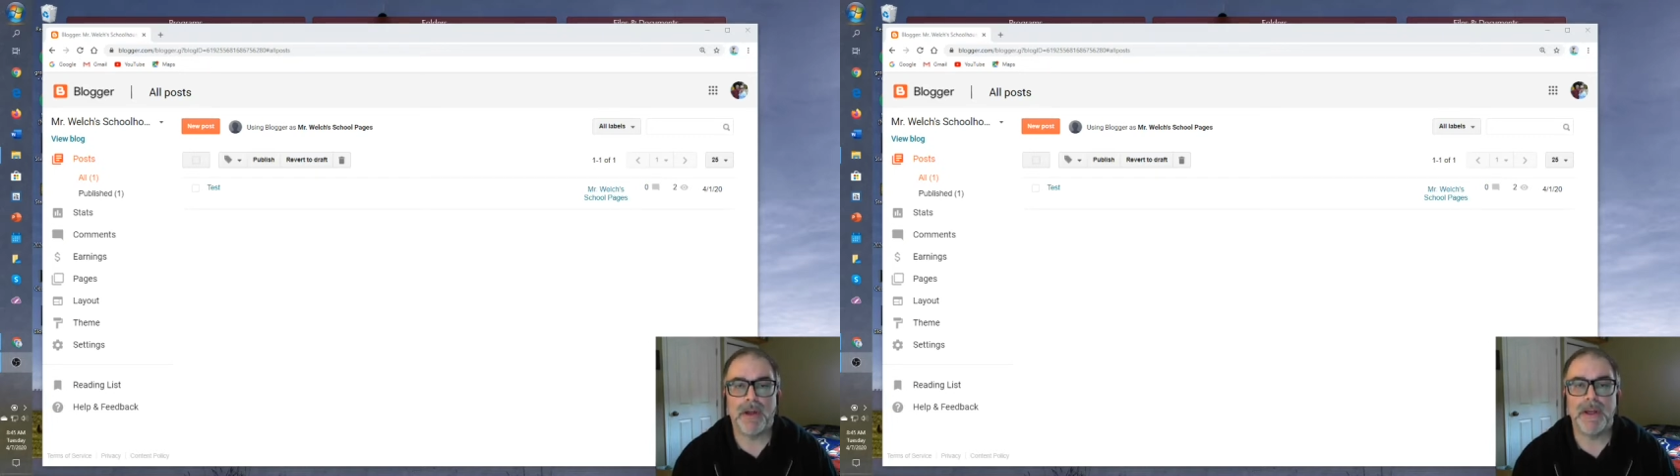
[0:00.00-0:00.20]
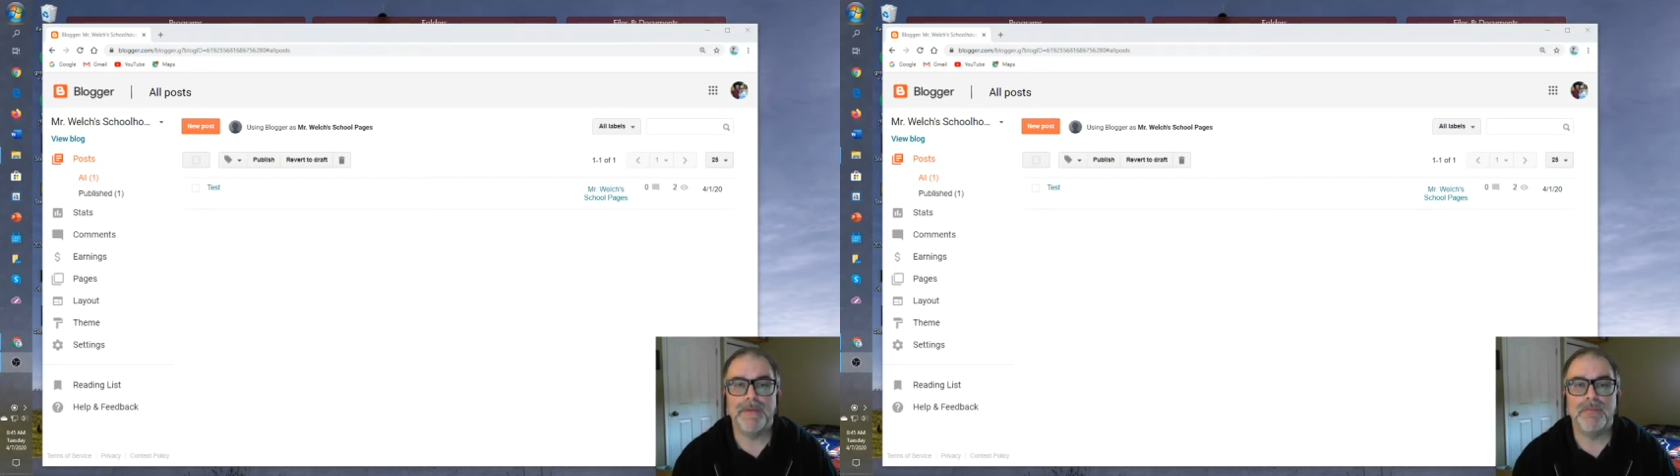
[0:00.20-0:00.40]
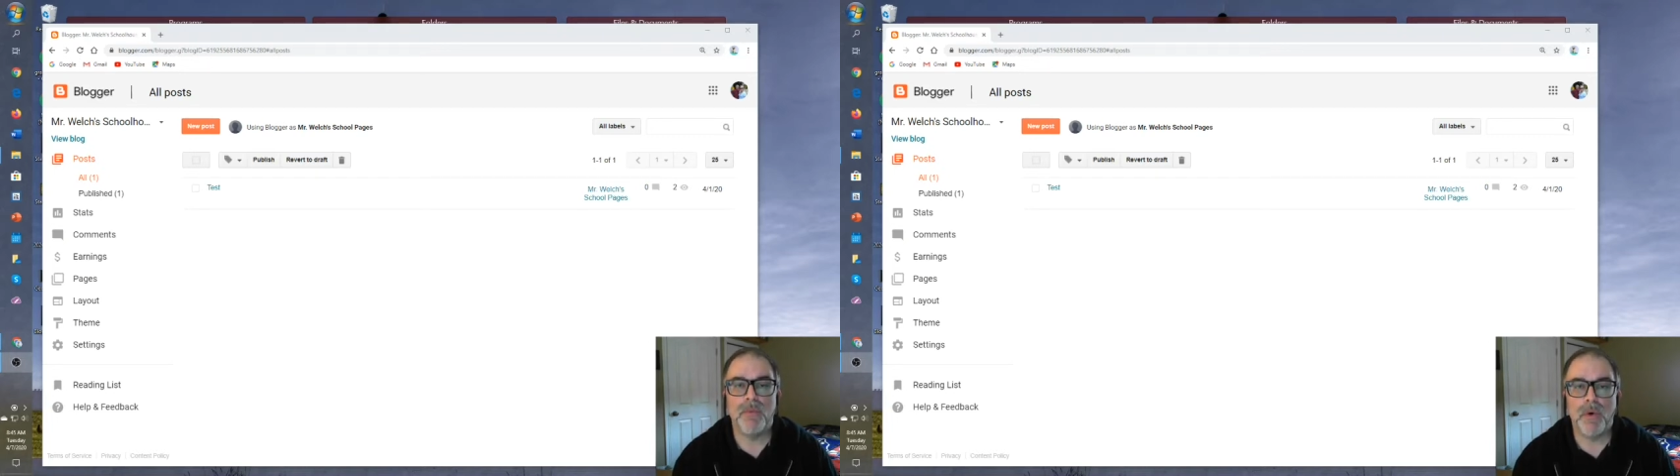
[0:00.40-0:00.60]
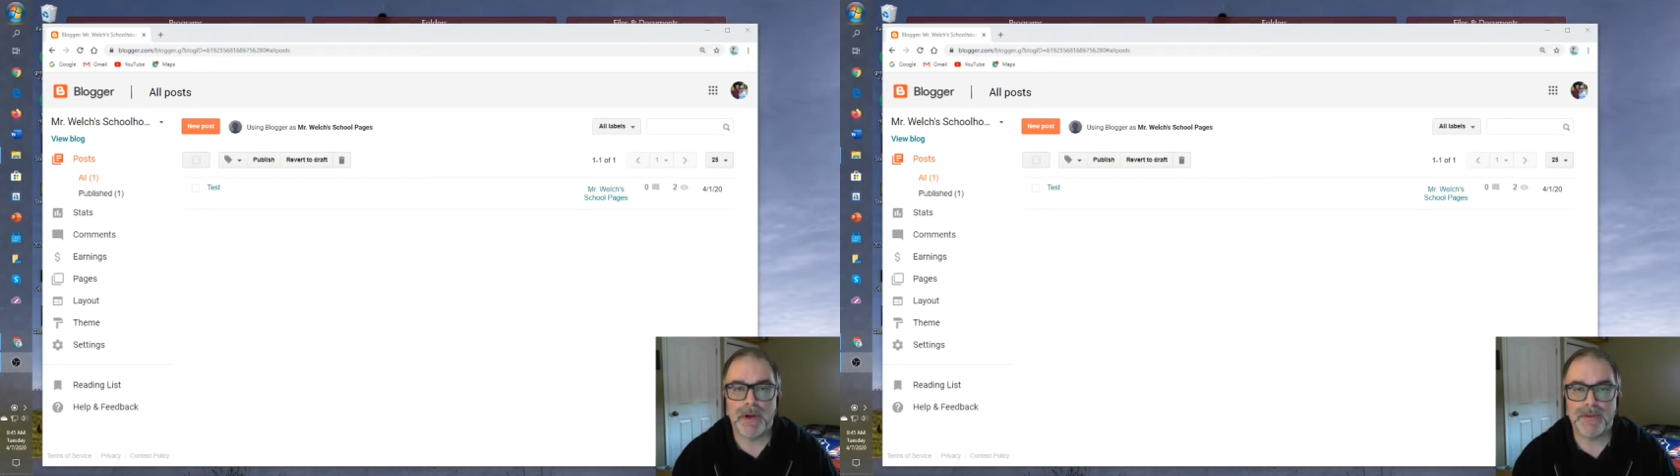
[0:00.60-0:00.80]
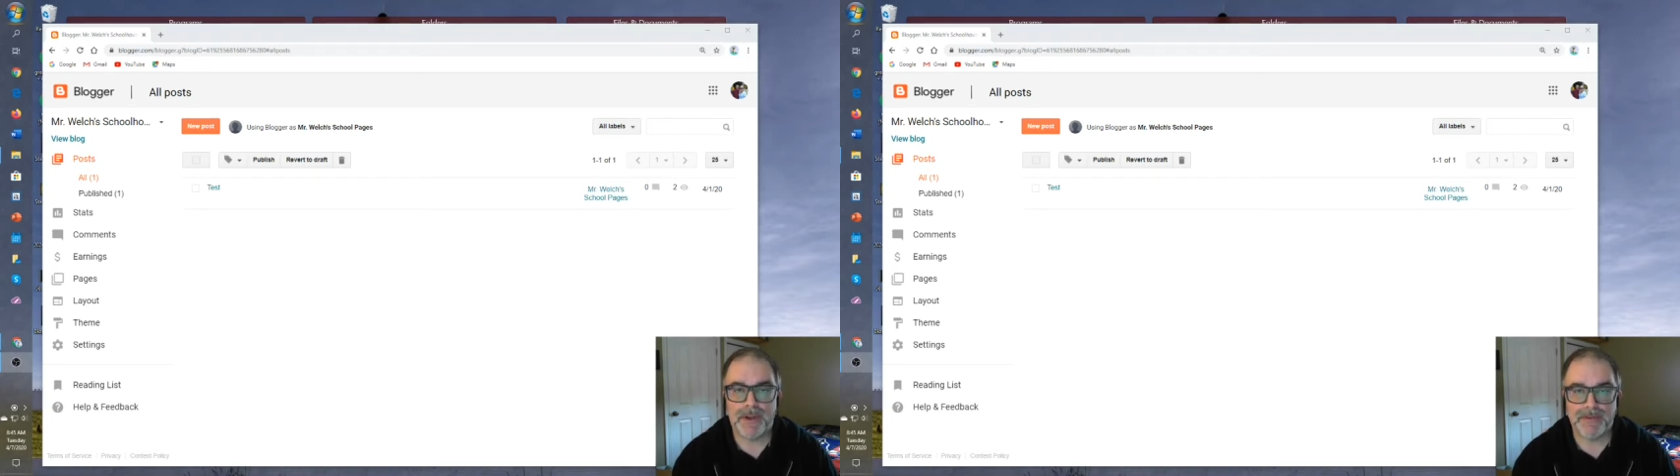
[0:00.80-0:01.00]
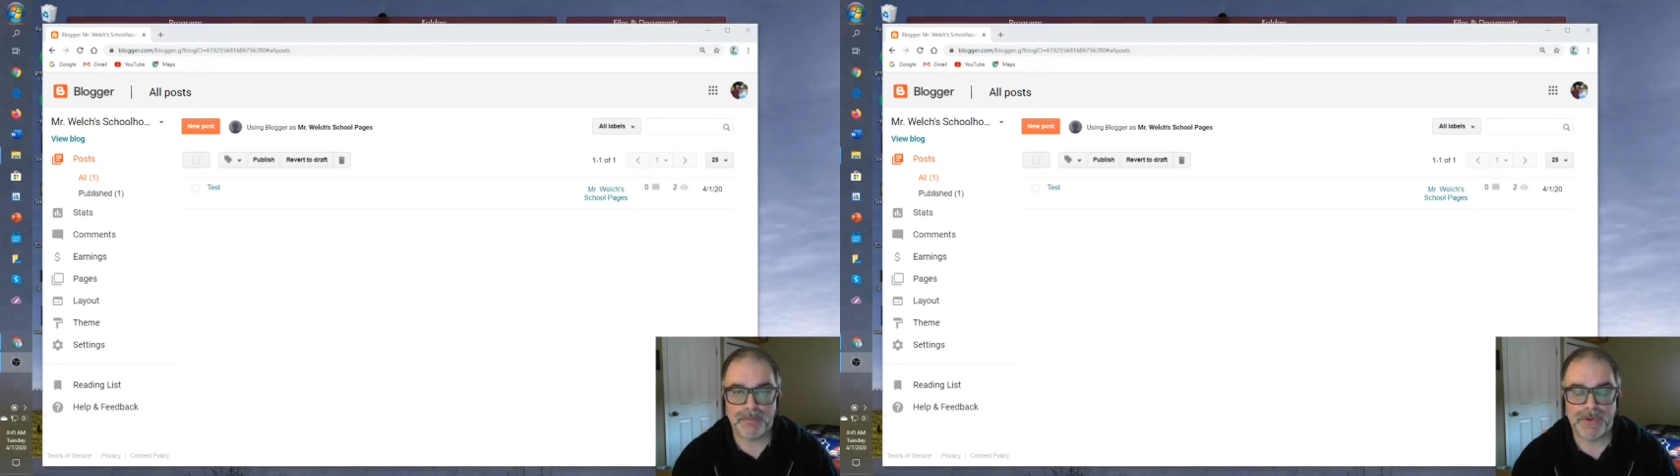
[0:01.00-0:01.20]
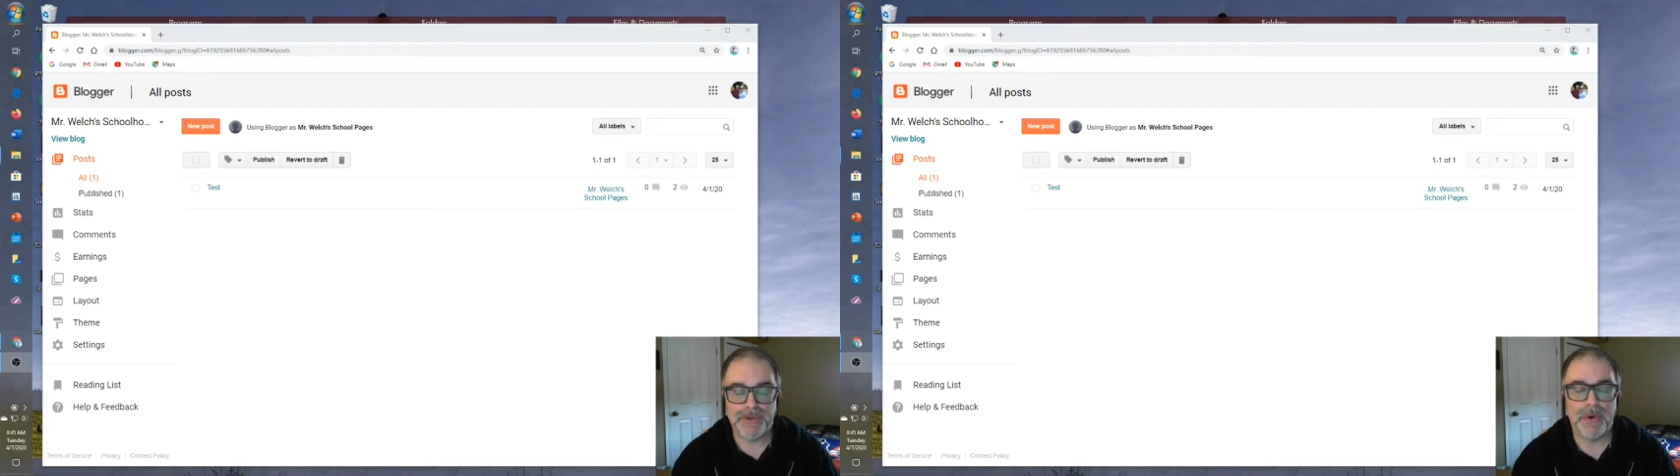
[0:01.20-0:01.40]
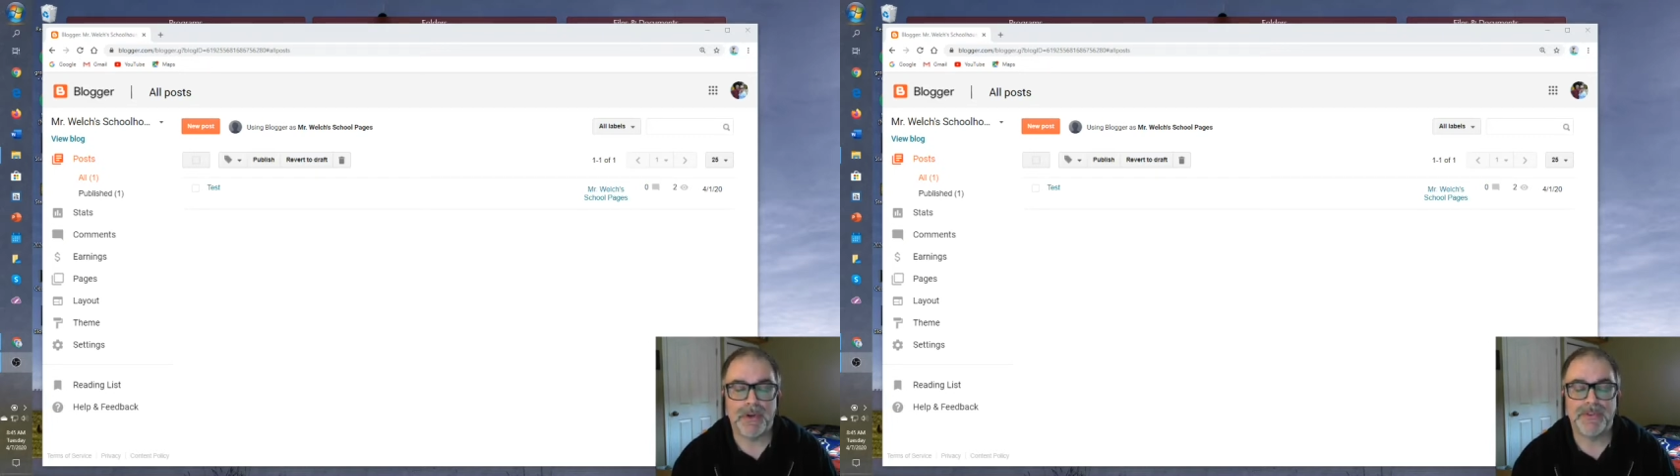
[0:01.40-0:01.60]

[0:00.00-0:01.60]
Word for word: even more accessible to our